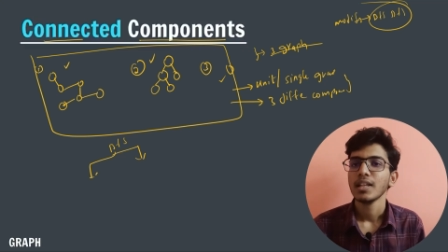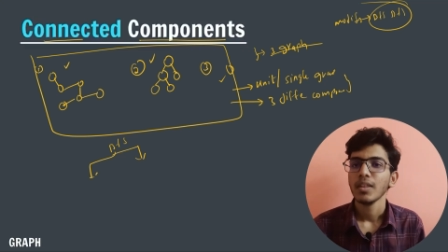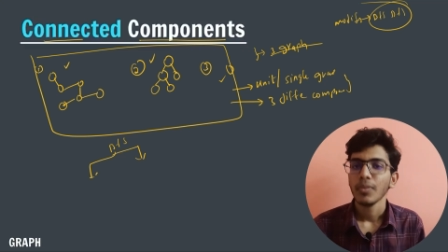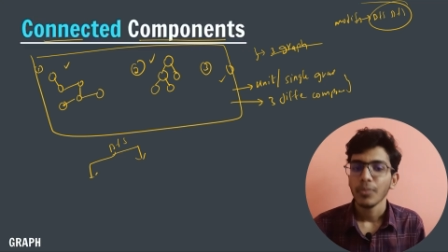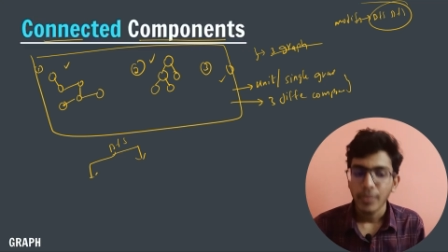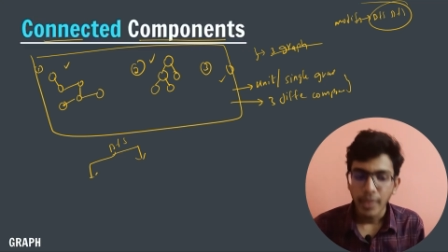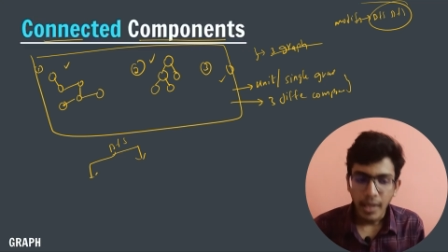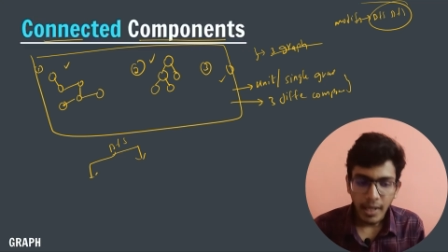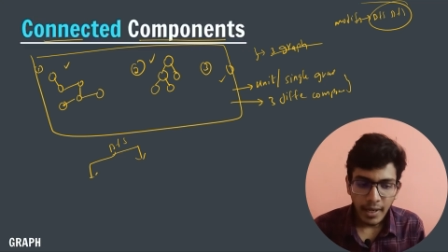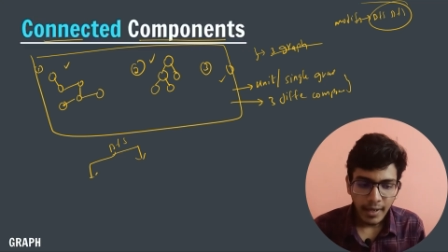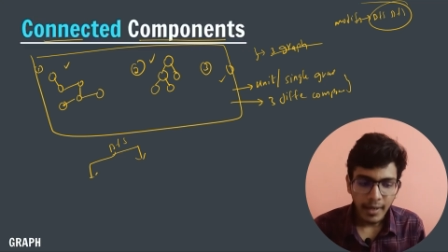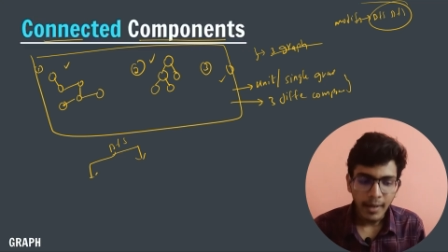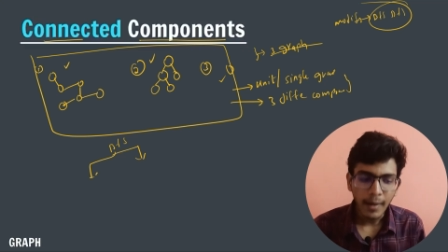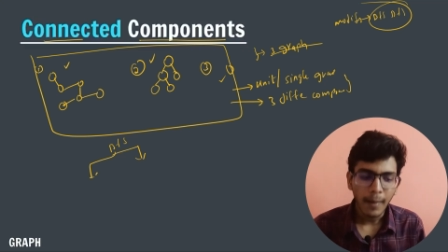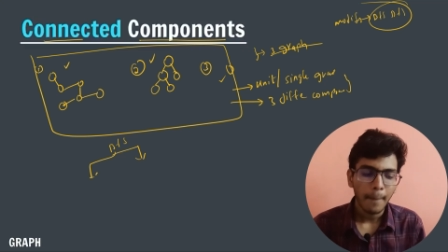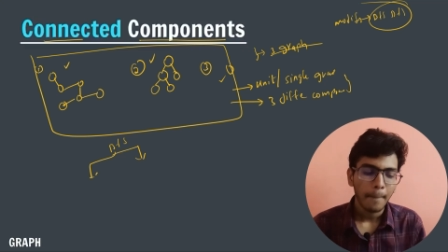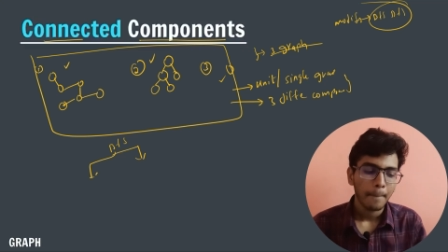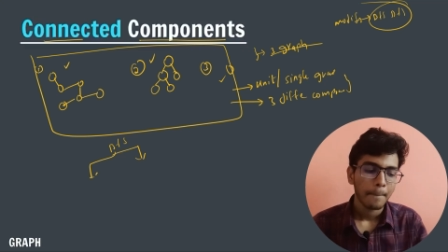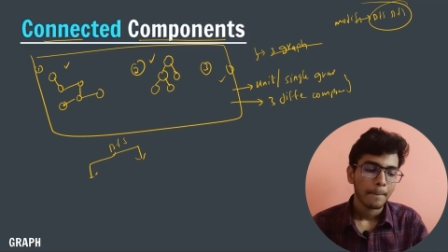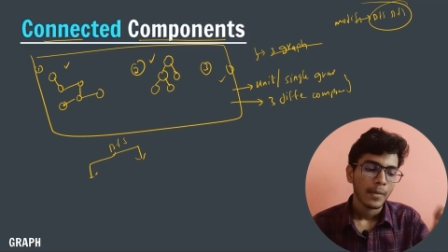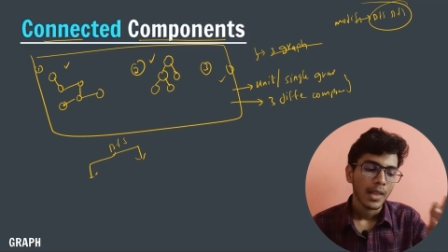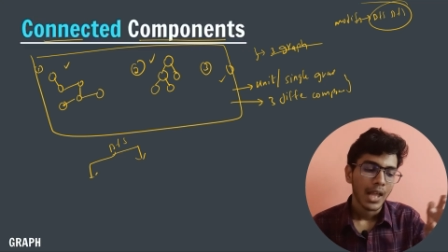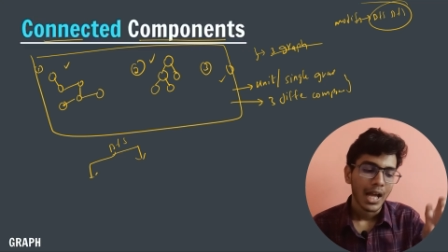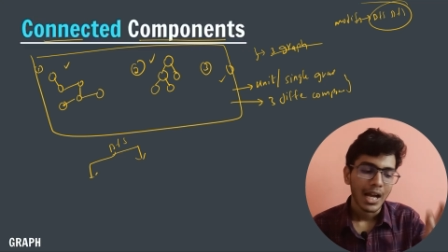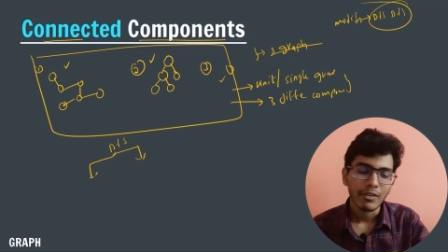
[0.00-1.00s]
then
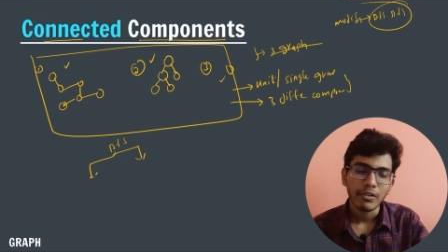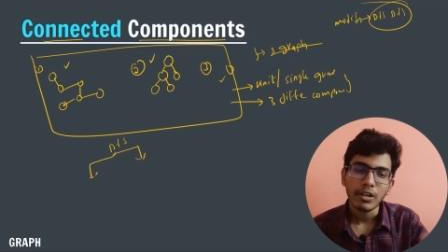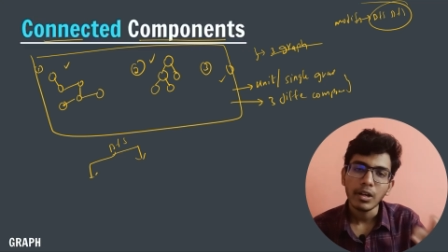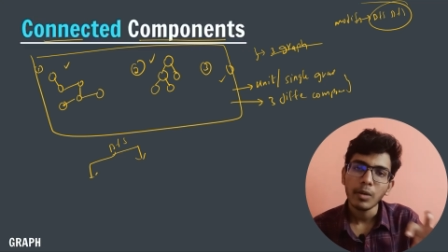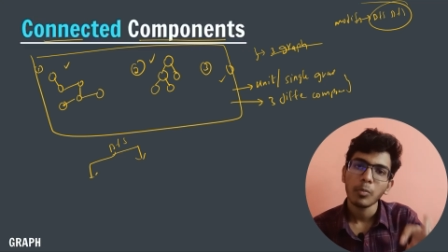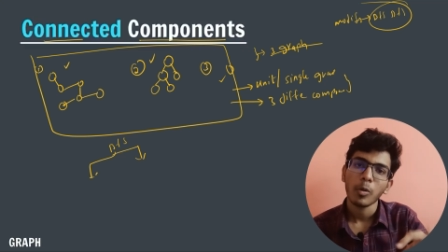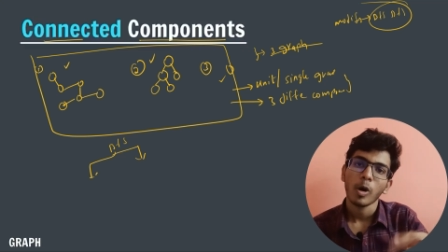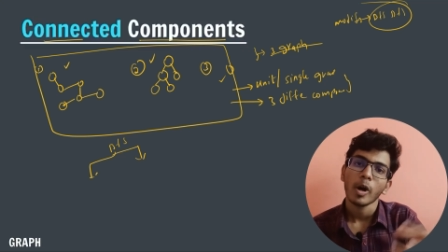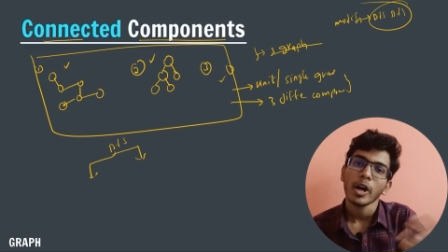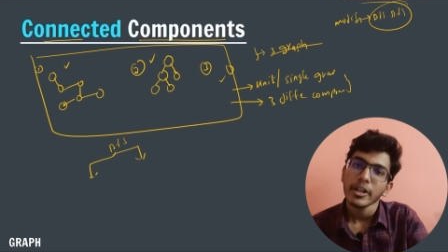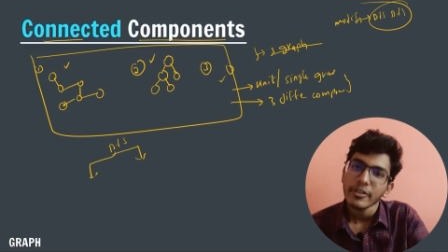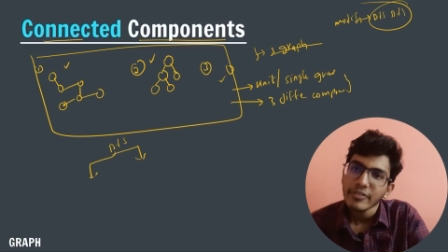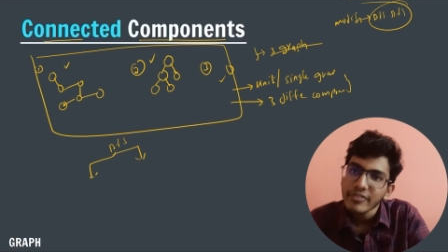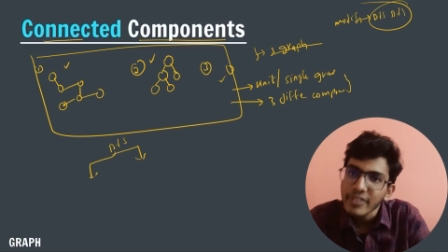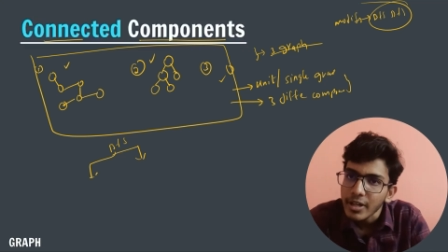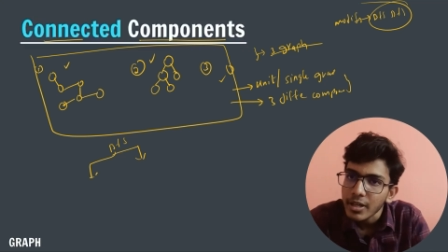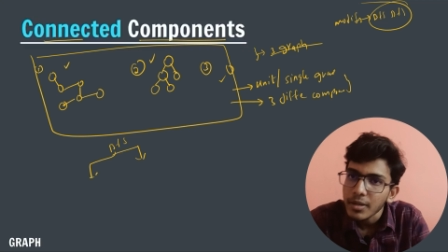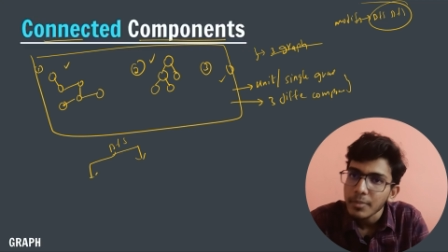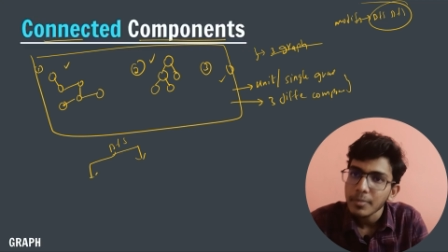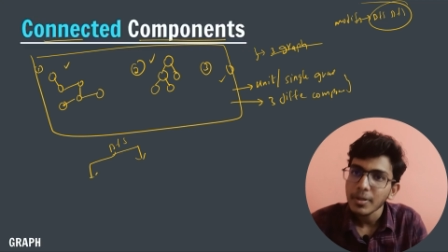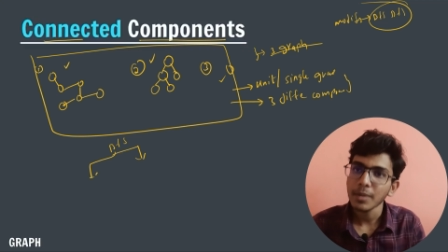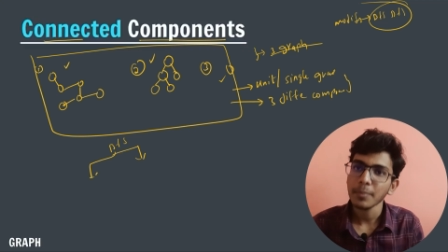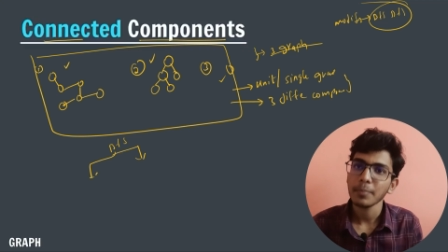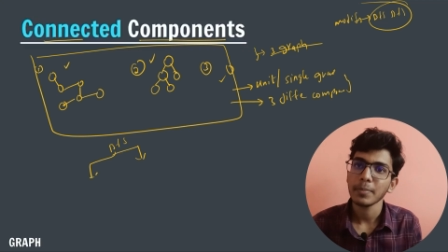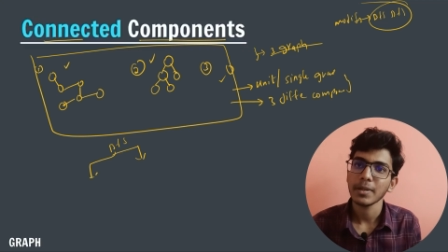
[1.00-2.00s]
I will modify
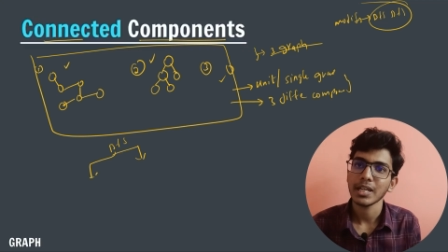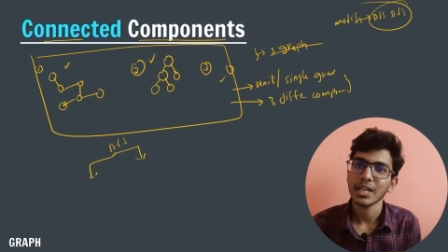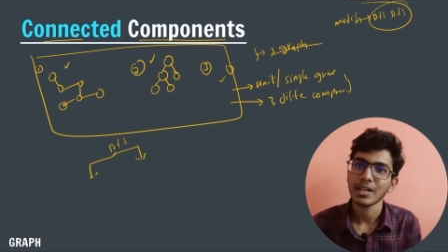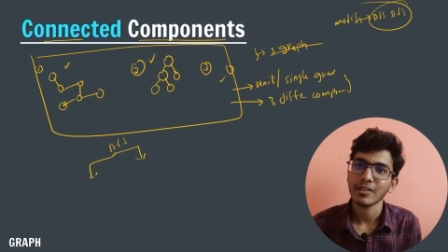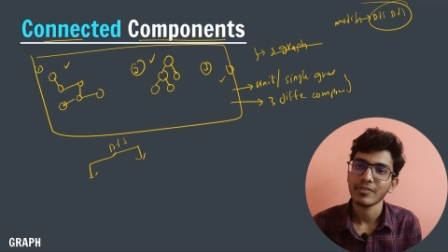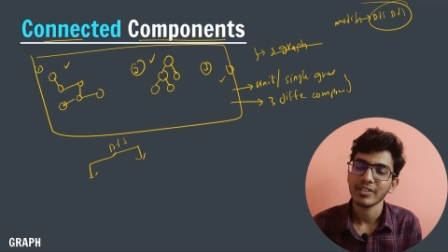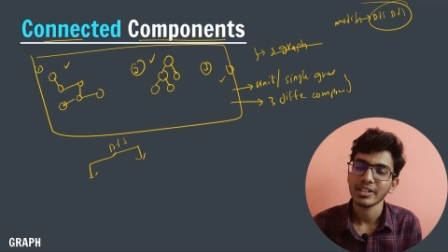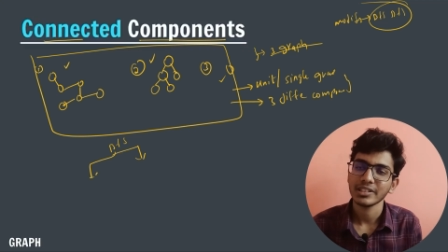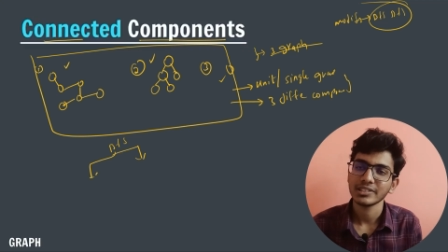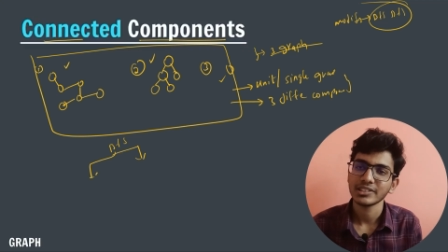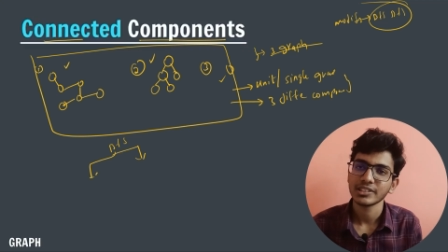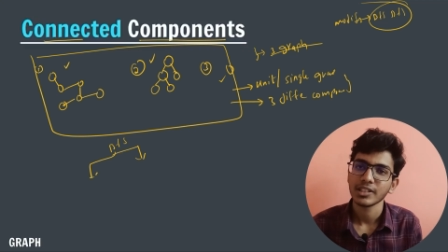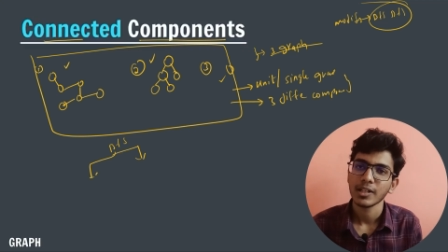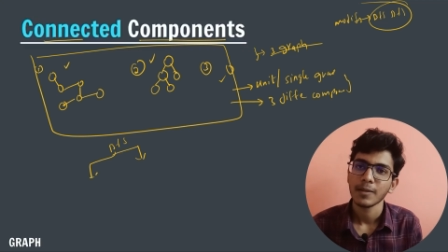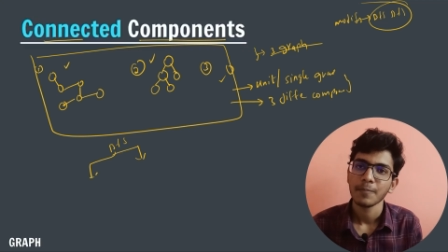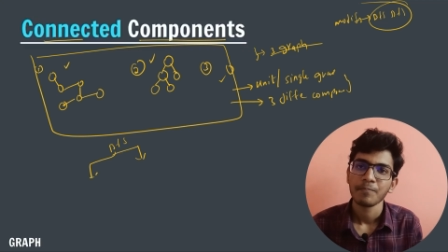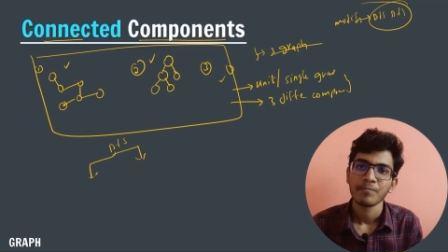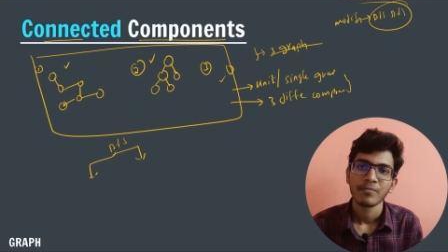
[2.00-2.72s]
my BFS.